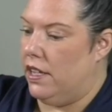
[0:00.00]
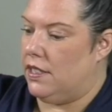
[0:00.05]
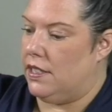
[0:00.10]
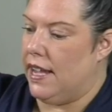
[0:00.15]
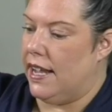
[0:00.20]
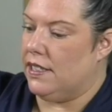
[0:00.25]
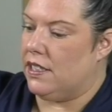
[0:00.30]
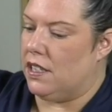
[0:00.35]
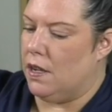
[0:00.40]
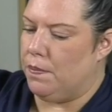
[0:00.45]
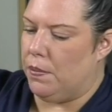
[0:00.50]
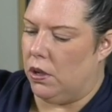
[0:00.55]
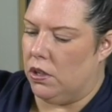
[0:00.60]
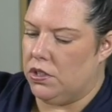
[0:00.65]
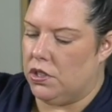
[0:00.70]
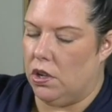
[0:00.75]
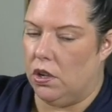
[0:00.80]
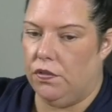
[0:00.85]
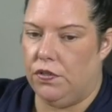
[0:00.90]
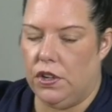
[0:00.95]
It's that simple.
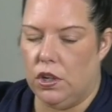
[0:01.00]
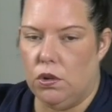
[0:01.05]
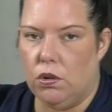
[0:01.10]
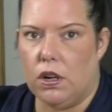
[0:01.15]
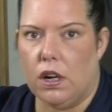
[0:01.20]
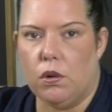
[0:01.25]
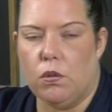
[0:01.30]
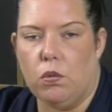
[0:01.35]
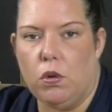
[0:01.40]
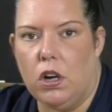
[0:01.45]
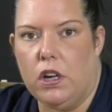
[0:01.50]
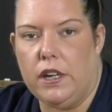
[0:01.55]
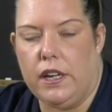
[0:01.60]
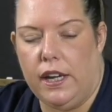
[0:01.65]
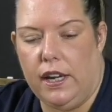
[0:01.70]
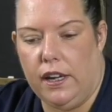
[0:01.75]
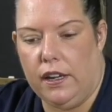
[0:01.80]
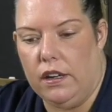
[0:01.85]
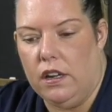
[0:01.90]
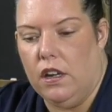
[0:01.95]
So if you are
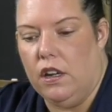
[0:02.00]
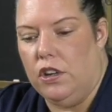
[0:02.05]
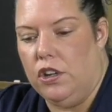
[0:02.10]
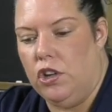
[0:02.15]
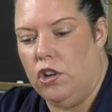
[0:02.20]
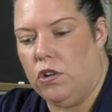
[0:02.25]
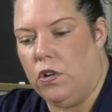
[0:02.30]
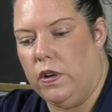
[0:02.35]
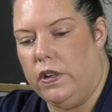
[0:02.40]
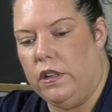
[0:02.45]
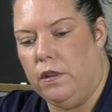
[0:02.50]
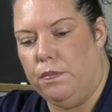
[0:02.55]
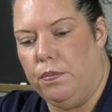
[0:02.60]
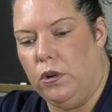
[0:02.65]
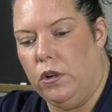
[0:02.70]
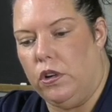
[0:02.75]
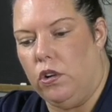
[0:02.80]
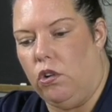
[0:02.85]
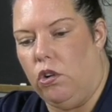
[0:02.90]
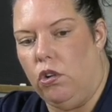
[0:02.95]
working, you're going to
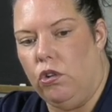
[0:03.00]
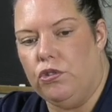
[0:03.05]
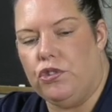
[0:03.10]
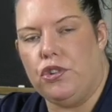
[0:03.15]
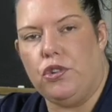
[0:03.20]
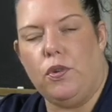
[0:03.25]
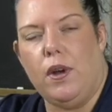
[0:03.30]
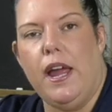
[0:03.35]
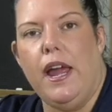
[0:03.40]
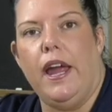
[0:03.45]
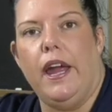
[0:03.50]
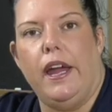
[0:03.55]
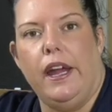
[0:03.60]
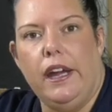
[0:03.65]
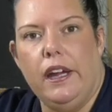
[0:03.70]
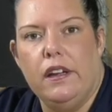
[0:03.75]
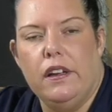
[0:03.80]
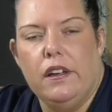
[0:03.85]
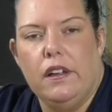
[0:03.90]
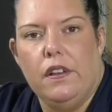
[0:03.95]
put a whole
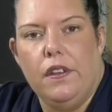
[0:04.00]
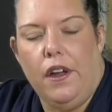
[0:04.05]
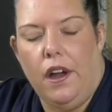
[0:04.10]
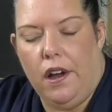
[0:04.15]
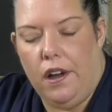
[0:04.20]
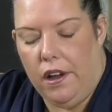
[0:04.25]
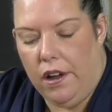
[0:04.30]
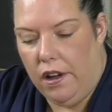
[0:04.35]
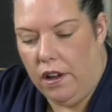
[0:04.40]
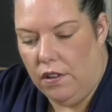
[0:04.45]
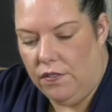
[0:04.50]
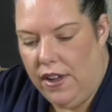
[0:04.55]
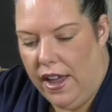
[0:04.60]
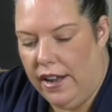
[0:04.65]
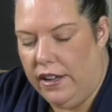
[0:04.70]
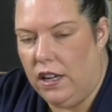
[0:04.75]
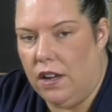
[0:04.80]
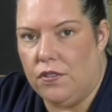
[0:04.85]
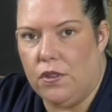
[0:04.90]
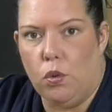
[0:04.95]
tray of
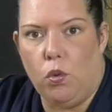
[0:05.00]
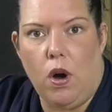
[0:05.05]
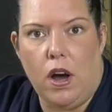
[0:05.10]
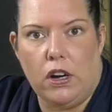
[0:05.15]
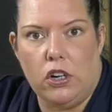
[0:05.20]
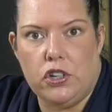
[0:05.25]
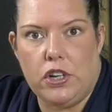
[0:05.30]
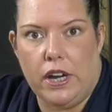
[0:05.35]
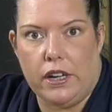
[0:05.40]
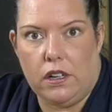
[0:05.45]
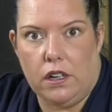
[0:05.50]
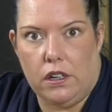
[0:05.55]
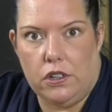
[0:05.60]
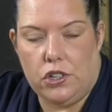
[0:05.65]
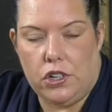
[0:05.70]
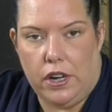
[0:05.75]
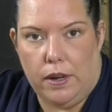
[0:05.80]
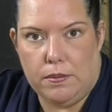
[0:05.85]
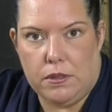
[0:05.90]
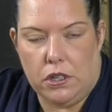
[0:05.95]
any of the water jet cut
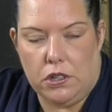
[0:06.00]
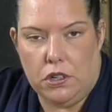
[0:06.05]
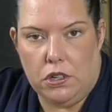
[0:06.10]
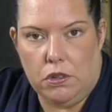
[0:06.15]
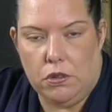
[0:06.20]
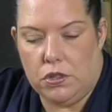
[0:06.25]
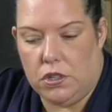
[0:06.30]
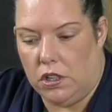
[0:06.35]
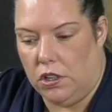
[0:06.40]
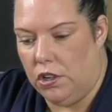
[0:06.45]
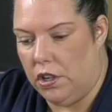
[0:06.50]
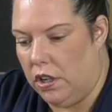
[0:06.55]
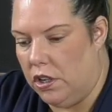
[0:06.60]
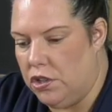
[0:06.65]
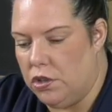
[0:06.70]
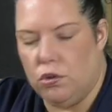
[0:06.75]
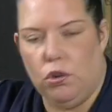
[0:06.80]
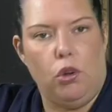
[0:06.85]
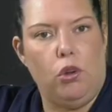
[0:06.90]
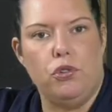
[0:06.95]
shapes that you're using. You're going
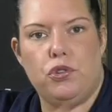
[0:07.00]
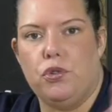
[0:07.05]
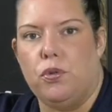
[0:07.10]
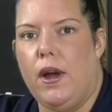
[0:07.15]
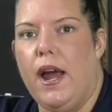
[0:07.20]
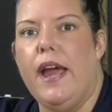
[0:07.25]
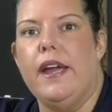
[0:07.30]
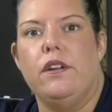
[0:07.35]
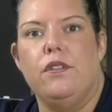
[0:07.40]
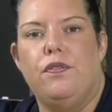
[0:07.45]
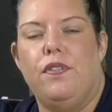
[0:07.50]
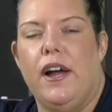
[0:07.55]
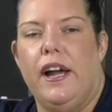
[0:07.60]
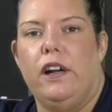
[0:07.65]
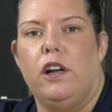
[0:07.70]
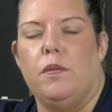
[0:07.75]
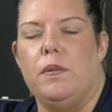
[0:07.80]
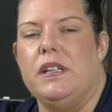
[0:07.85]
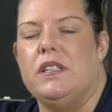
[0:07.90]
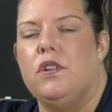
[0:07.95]
to do a whole tray and
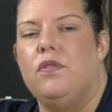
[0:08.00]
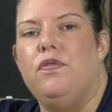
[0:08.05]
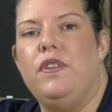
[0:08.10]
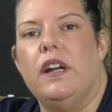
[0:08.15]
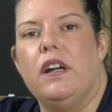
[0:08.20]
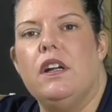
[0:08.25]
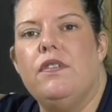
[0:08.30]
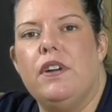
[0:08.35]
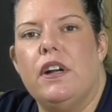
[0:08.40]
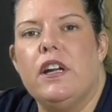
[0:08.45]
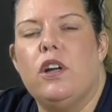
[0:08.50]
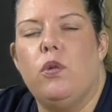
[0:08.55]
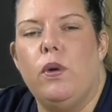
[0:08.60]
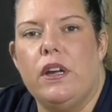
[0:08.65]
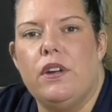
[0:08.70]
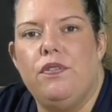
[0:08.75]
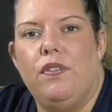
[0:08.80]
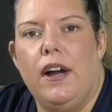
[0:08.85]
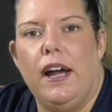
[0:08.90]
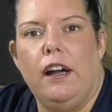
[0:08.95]
fire them. It's a very, very
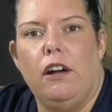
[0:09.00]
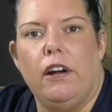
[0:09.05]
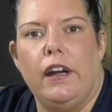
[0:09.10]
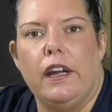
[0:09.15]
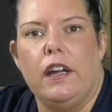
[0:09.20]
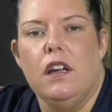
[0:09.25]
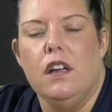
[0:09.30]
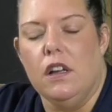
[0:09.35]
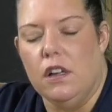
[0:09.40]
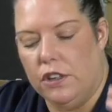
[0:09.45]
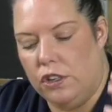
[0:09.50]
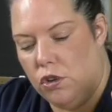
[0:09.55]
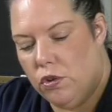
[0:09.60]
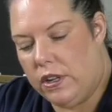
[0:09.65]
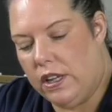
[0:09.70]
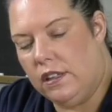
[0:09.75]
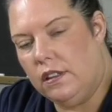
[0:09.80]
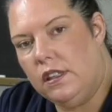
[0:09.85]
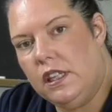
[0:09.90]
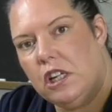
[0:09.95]
quick firing. You
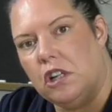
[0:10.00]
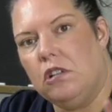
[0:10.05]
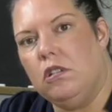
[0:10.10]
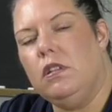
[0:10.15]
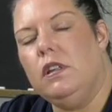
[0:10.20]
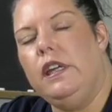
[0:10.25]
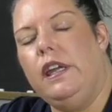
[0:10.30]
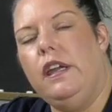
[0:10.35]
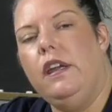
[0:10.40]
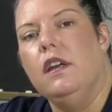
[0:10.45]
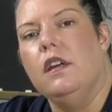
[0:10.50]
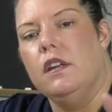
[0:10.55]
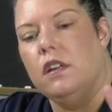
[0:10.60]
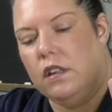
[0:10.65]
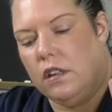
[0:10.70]
can literally,